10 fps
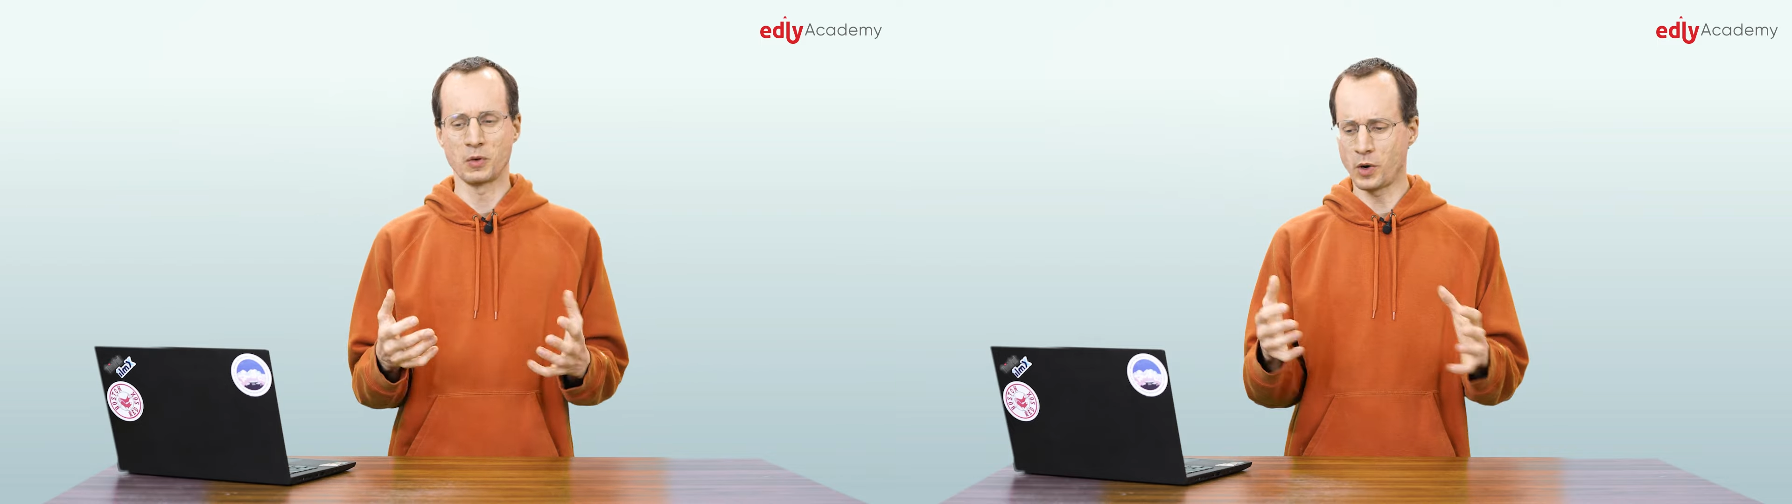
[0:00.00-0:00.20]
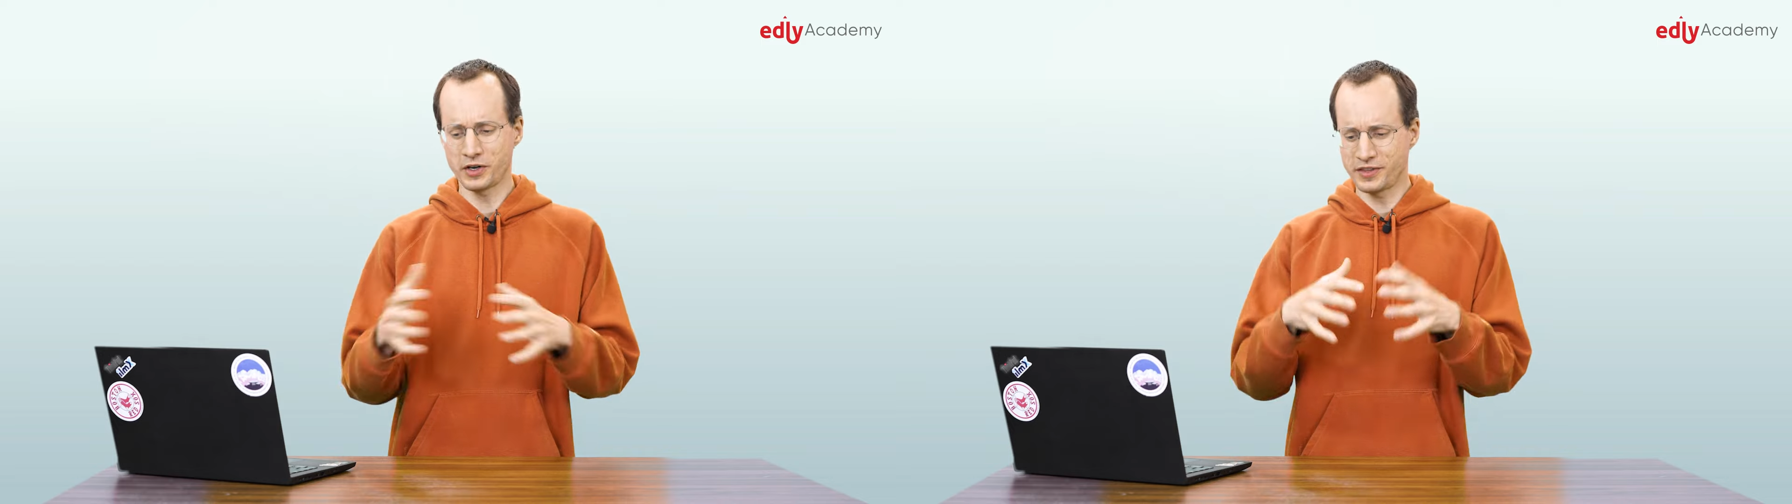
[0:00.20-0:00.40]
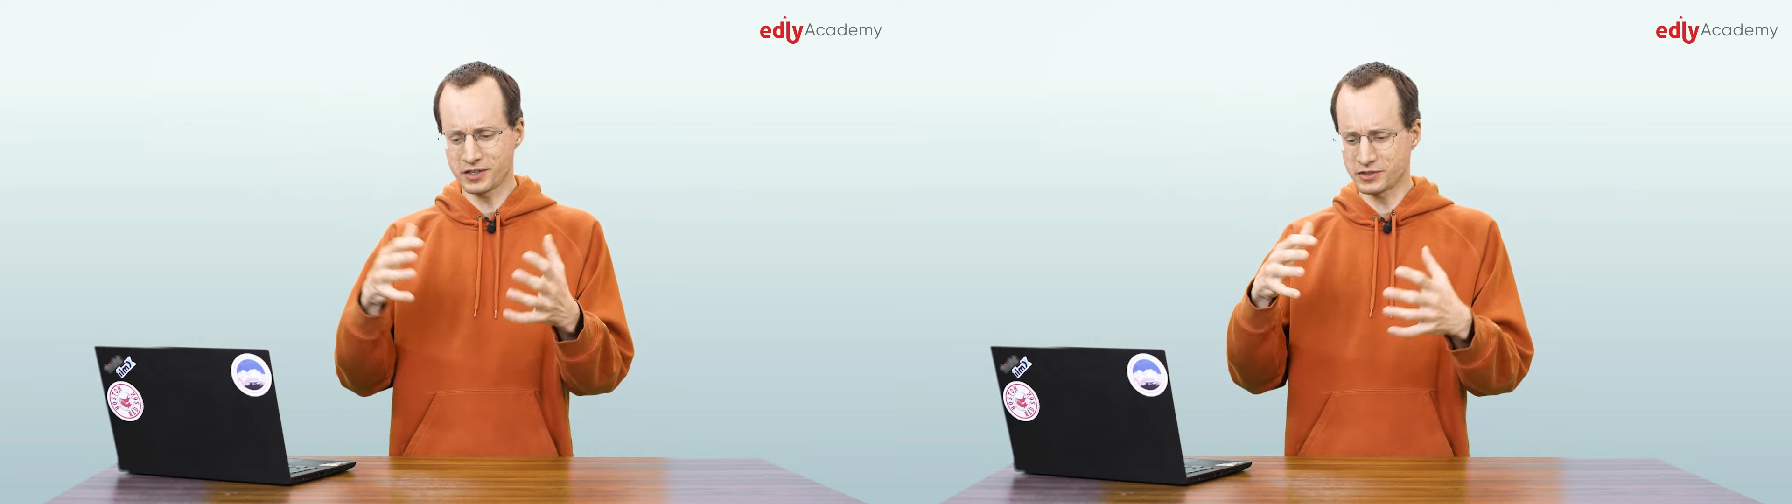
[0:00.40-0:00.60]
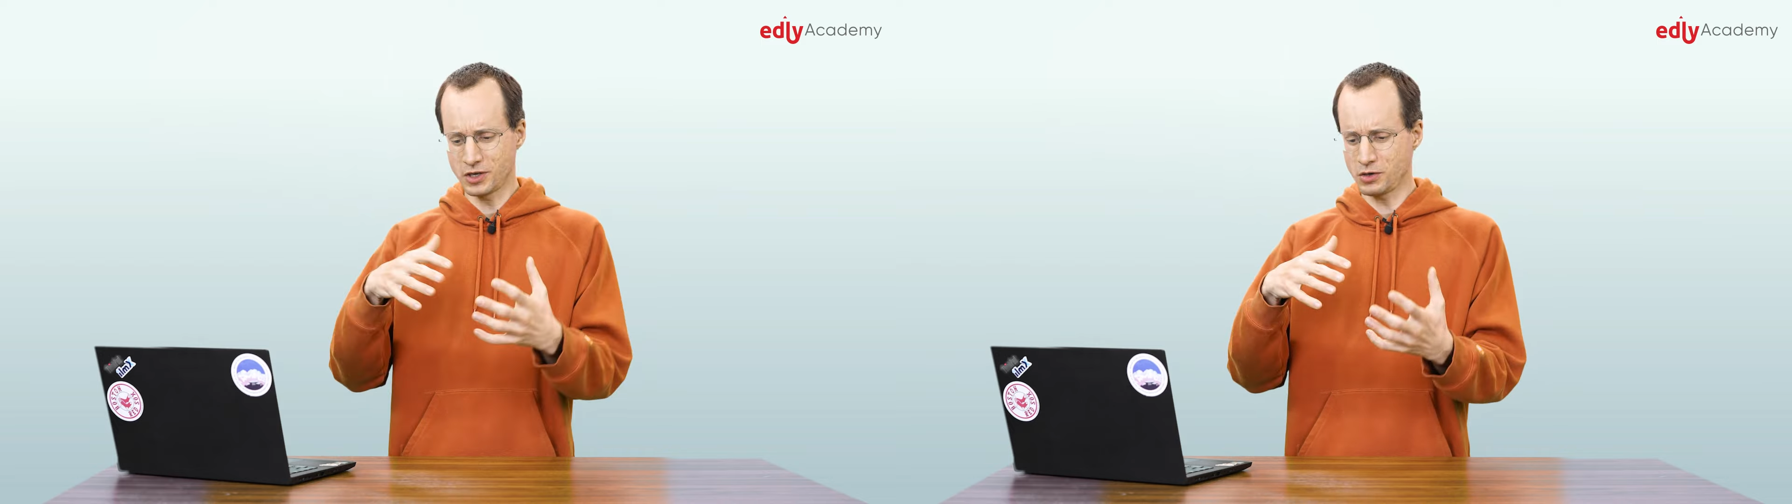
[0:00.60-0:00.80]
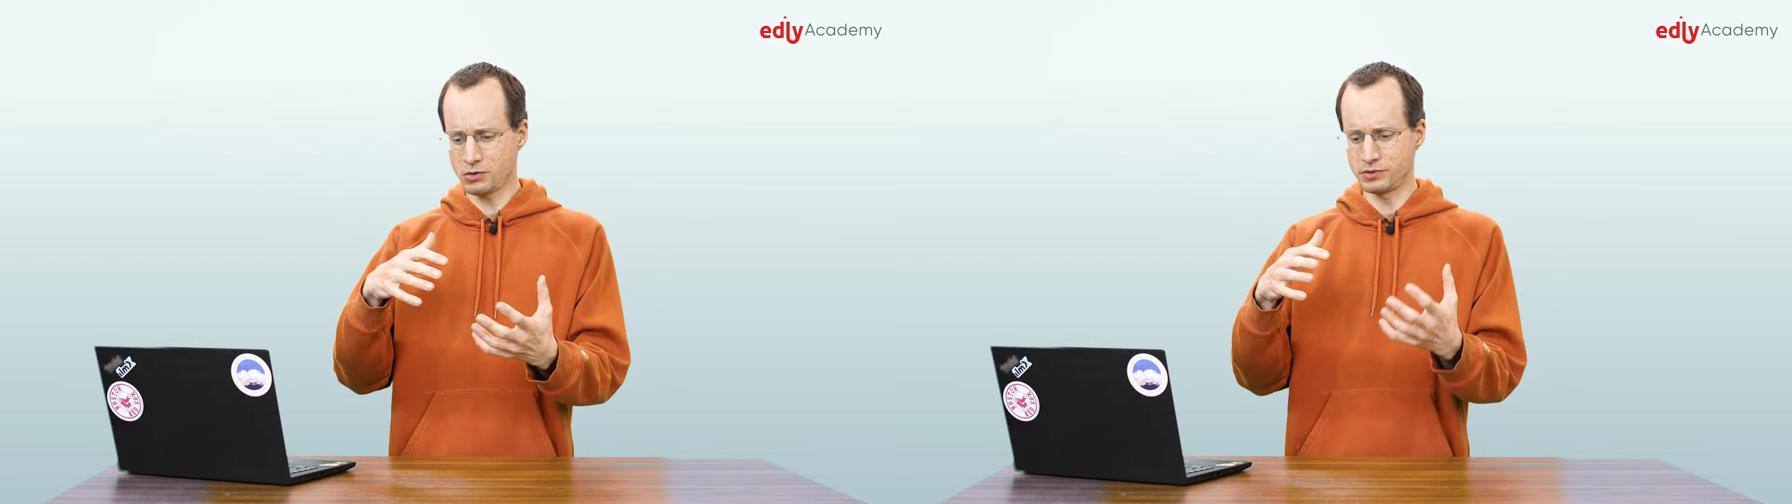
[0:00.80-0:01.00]
Were there
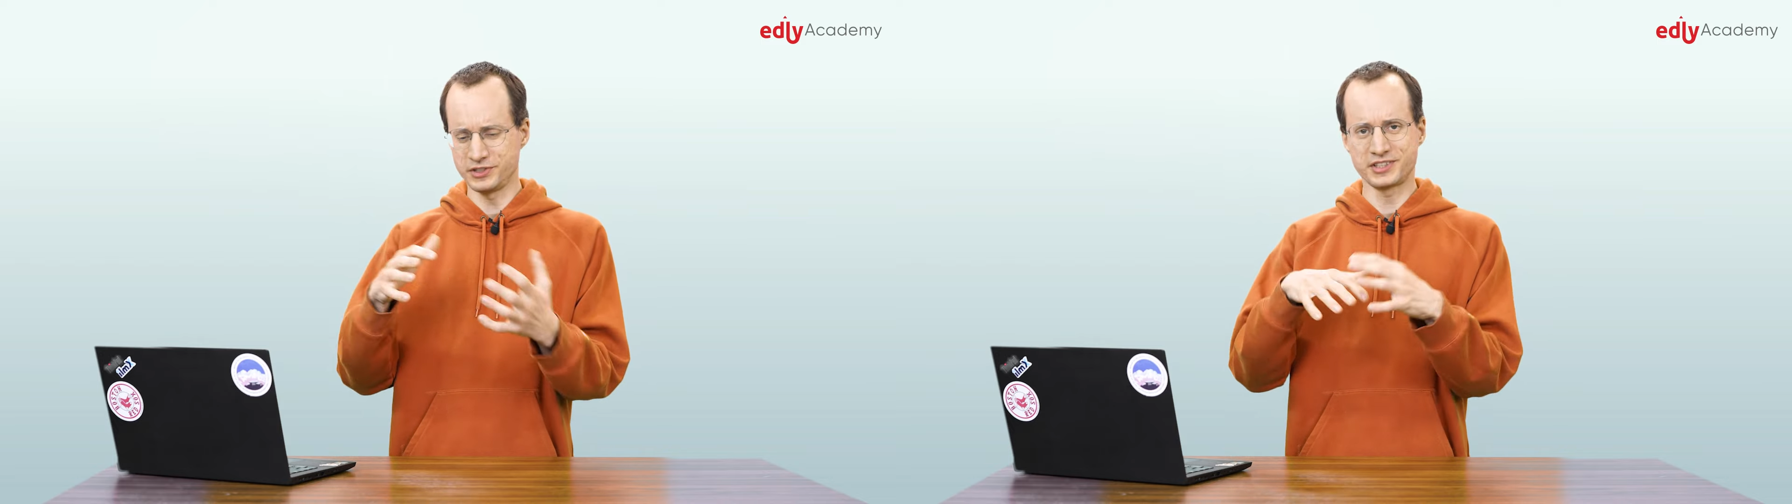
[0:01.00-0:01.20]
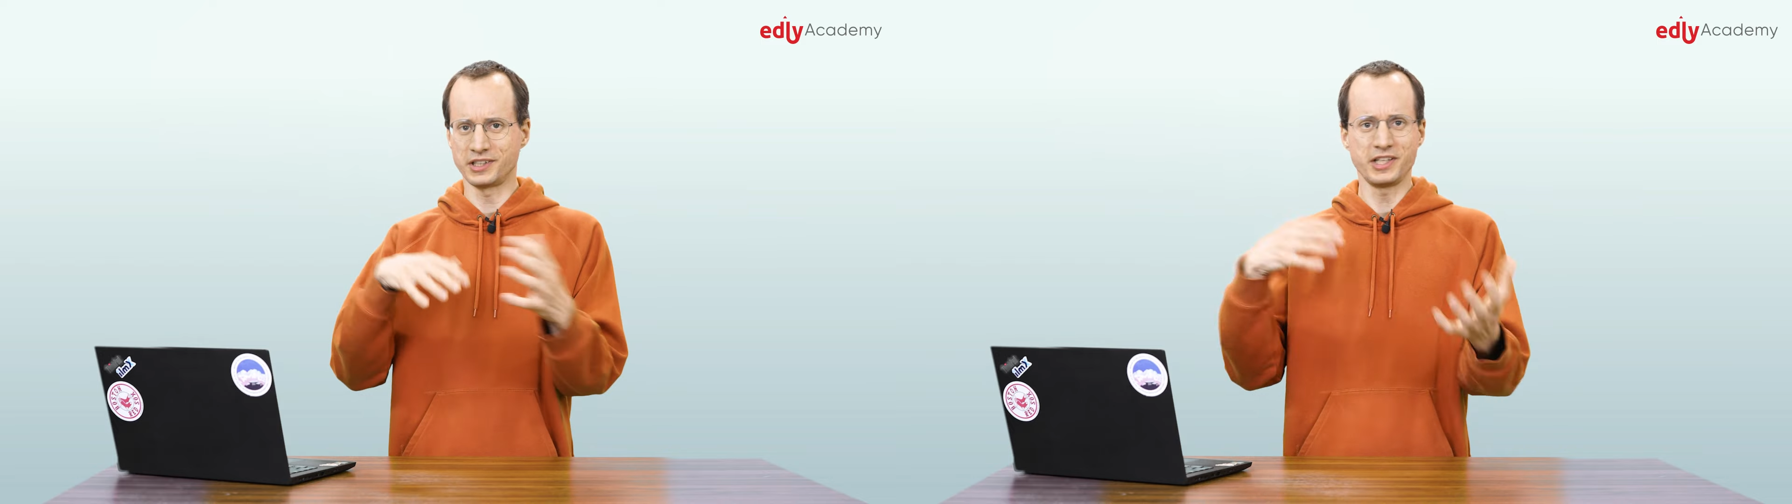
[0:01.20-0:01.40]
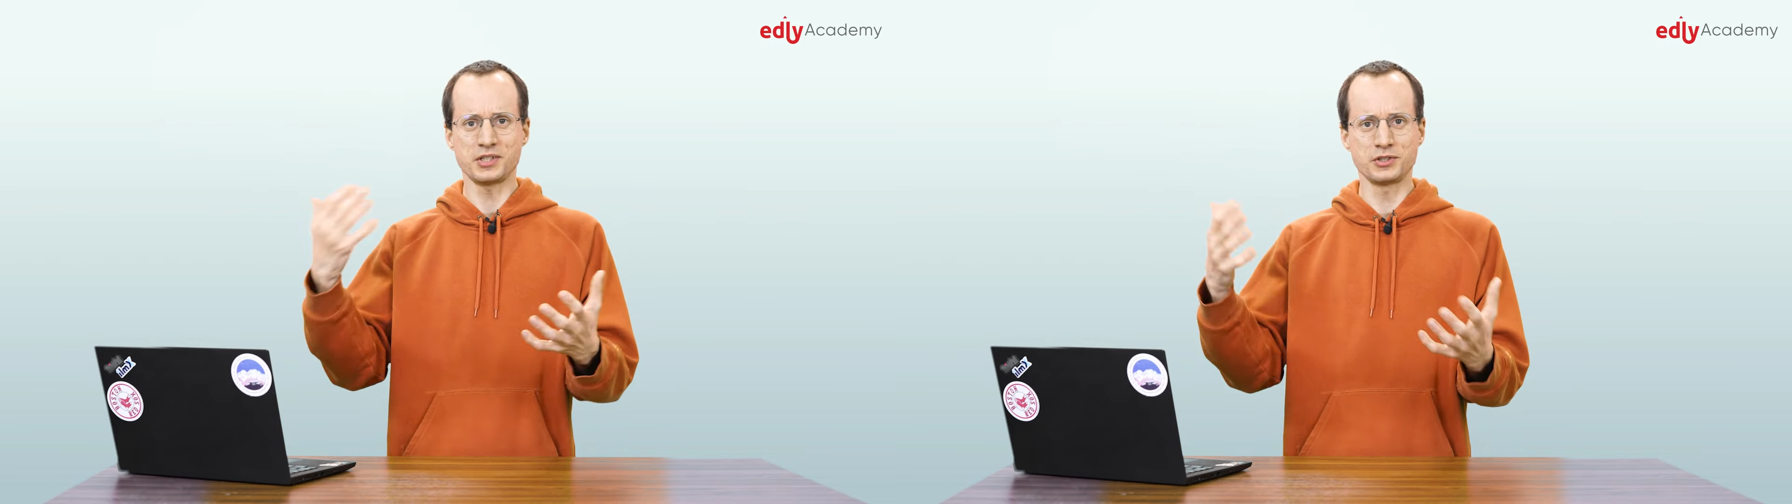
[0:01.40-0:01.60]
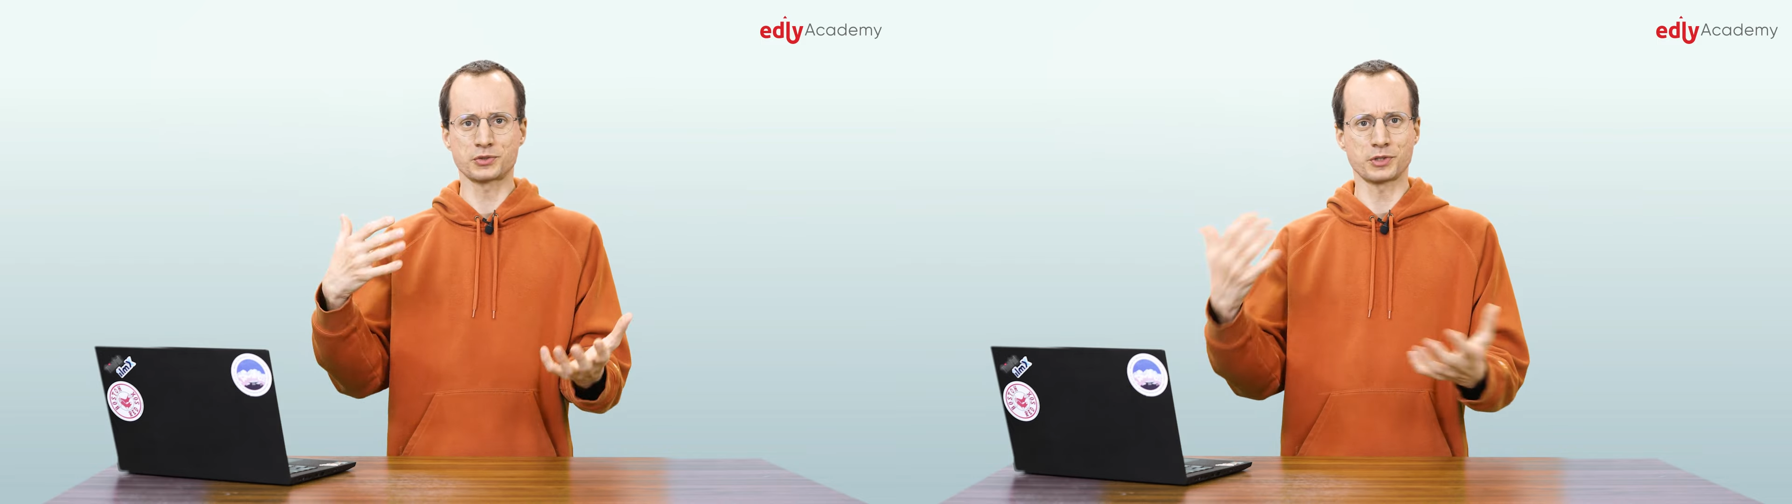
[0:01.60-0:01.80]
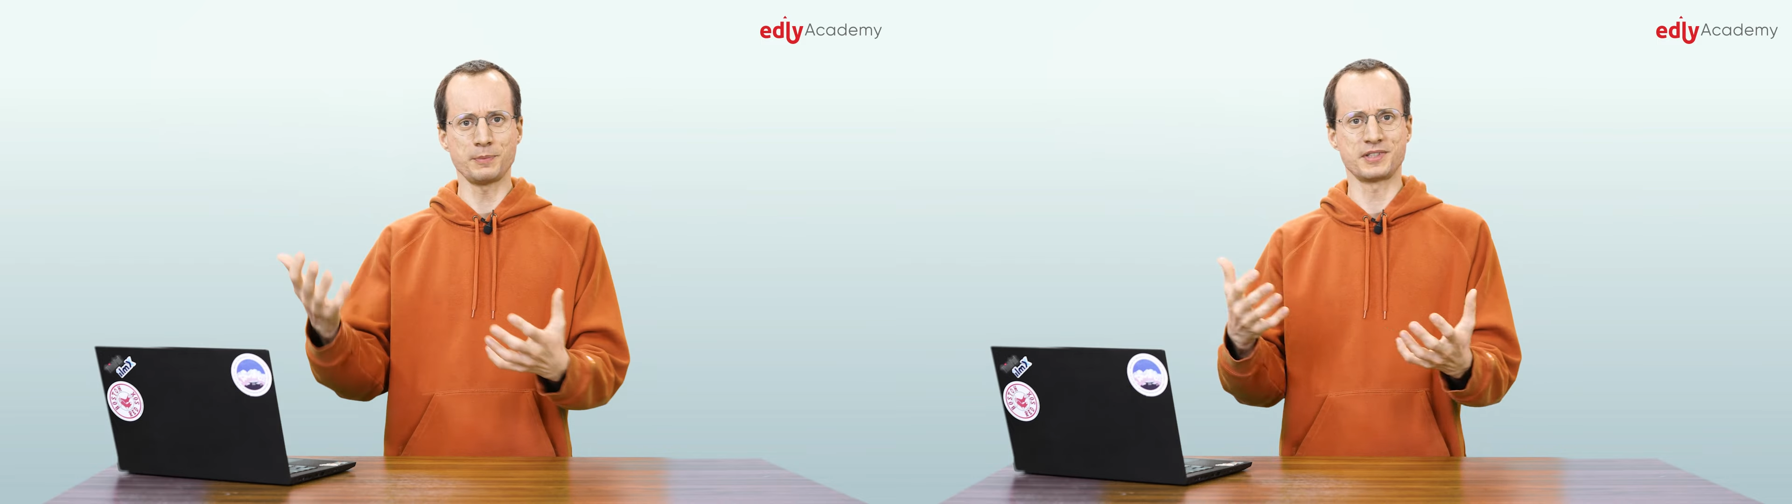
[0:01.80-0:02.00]
no installation
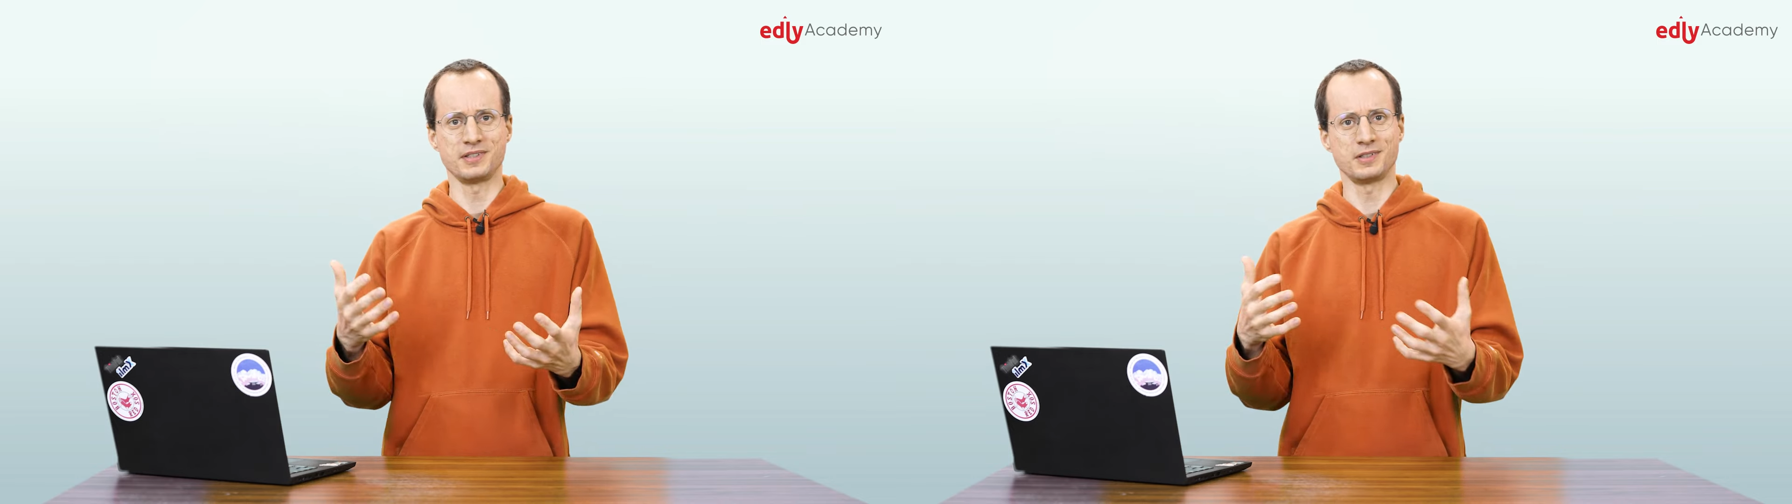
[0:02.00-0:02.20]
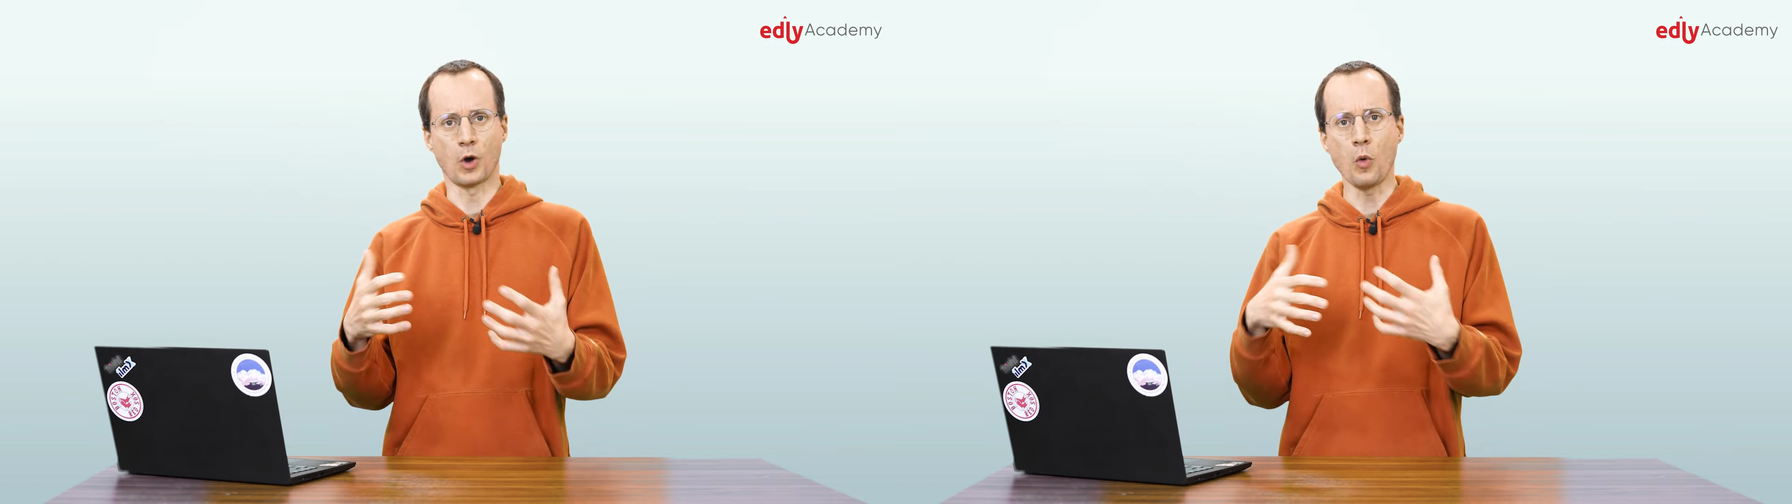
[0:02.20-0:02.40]
scripts in